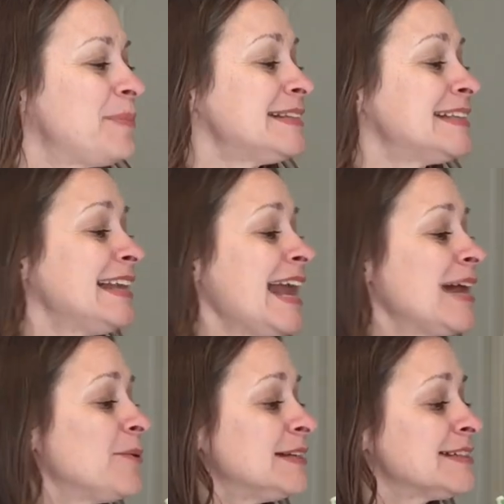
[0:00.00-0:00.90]
But today
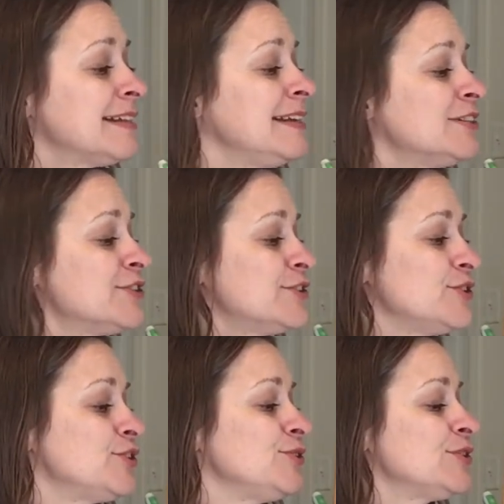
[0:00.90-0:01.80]
I want to
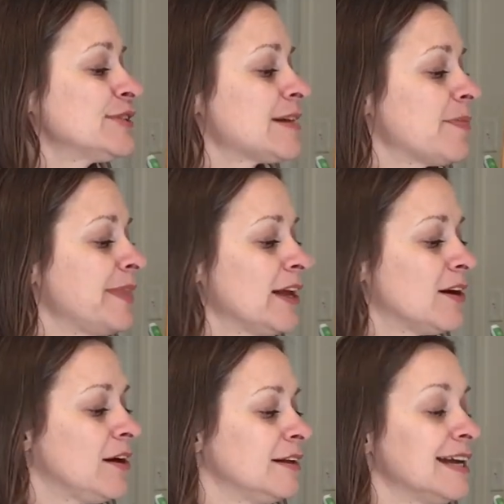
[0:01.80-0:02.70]
introduce you to something
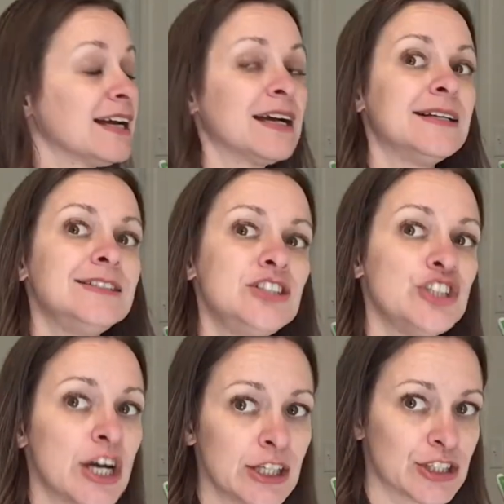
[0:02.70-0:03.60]
called a
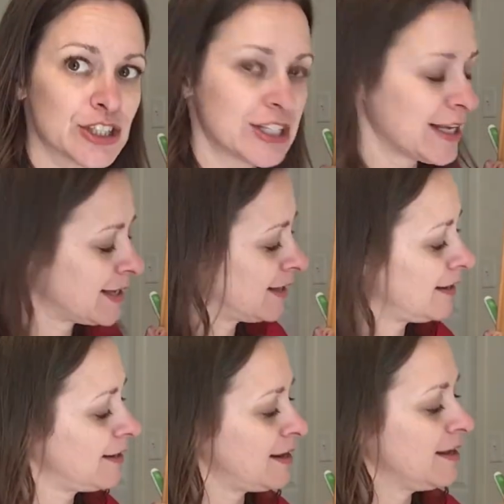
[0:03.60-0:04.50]

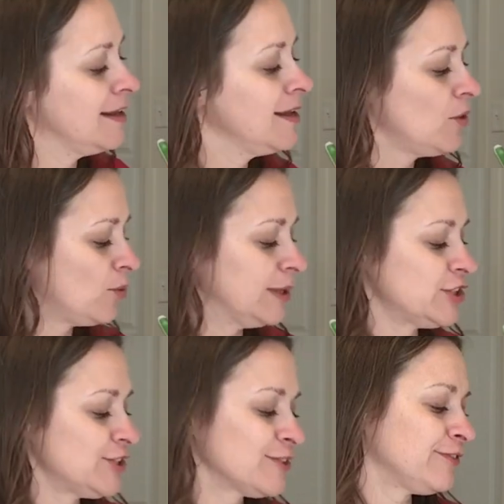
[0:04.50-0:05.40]
conjunction.
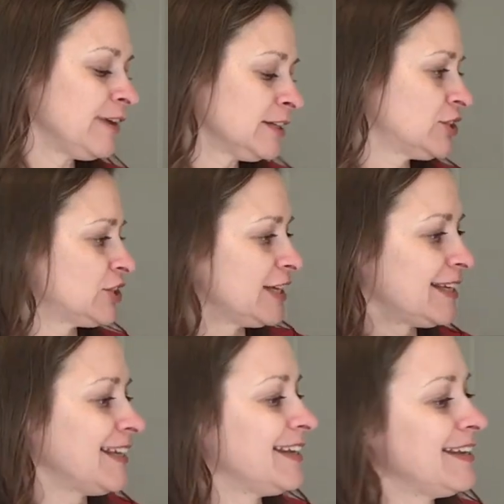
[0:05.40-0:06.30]
What's your
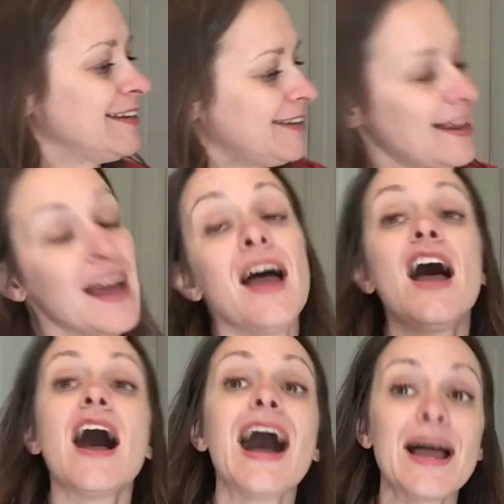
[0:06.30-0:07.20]
function?
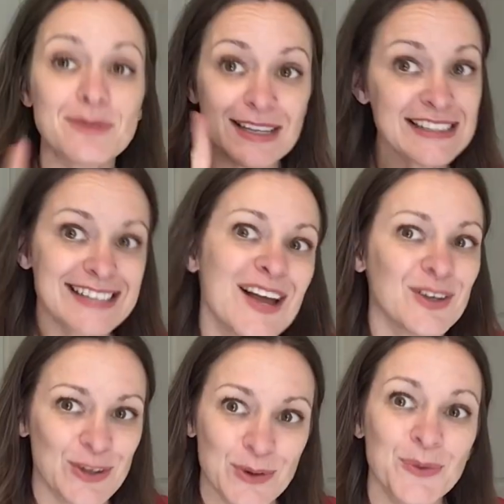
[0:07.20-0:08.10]
I'm going to
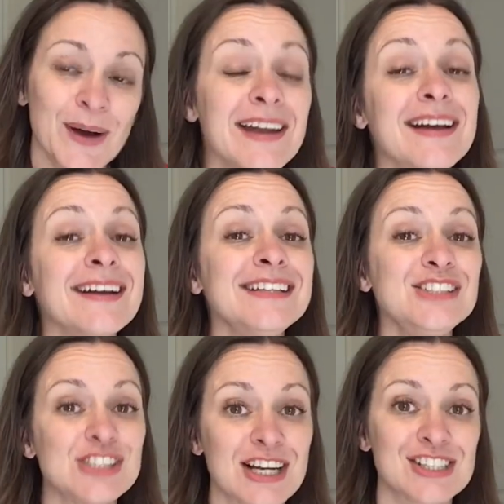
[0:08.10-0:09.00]
tell you what a
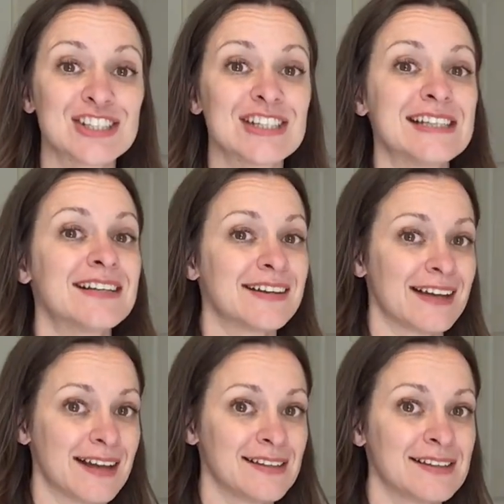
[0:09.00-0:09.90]
conjunction
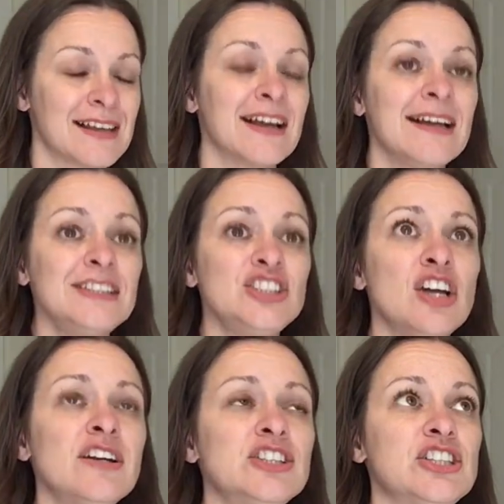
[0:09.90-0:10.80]
does. A
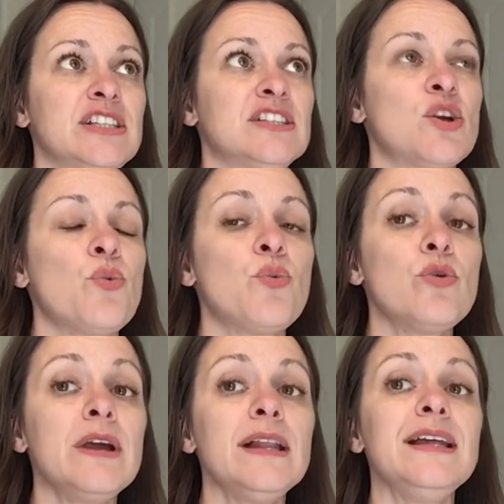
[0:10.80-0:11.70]
conjunction is a
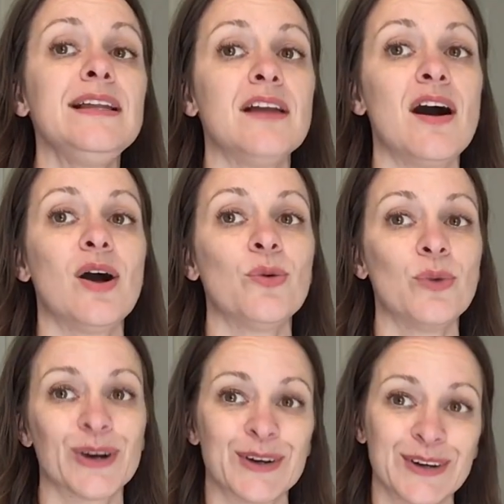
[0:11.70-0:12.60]
really long
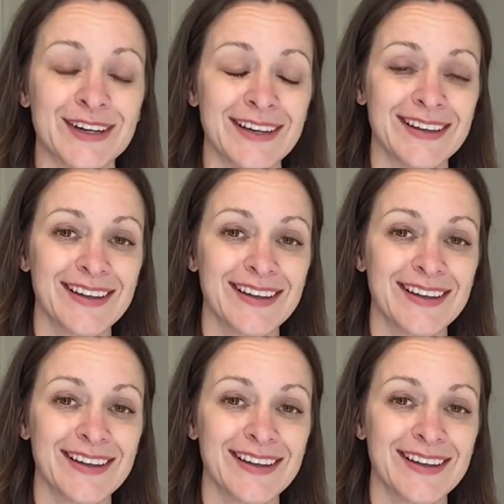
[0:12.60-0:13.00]
word